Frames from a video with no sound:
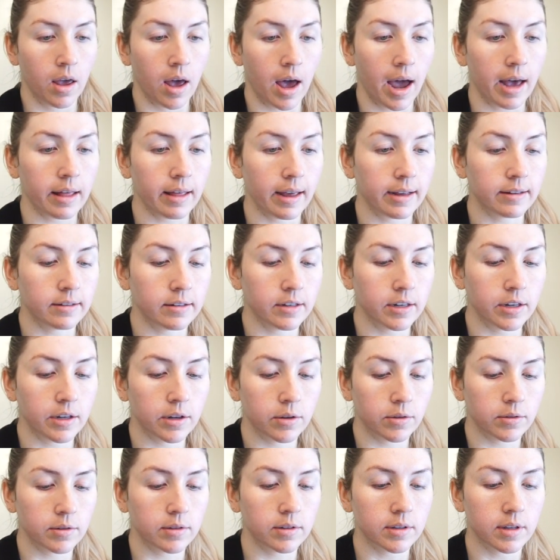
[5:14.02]
I like to
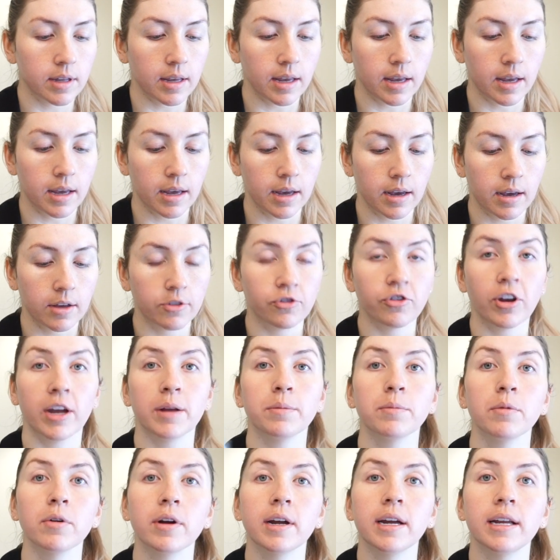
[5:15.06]
use the
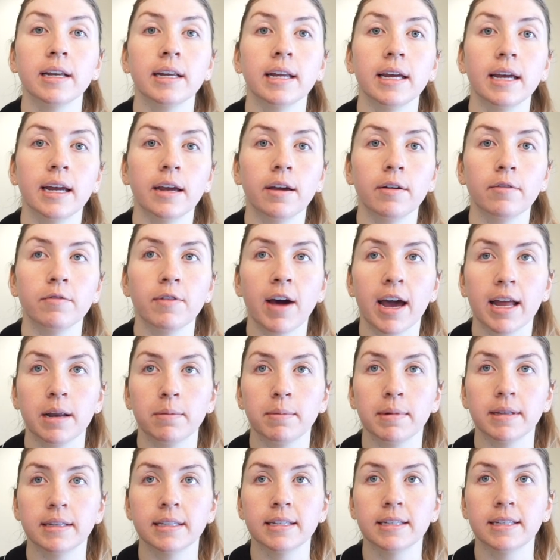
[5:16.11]
Jan Marini
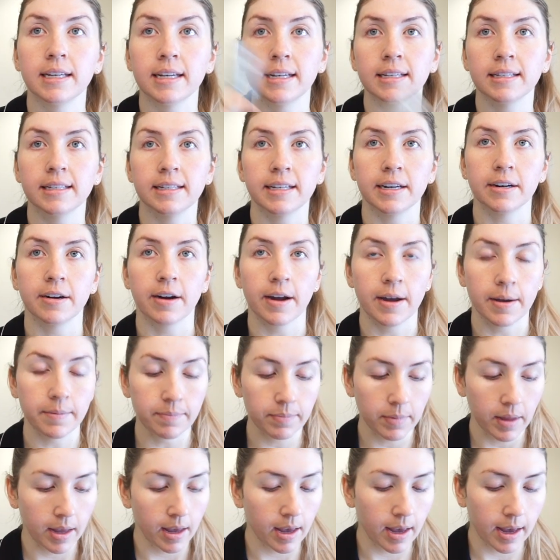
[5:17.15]
Vitamin C Serum.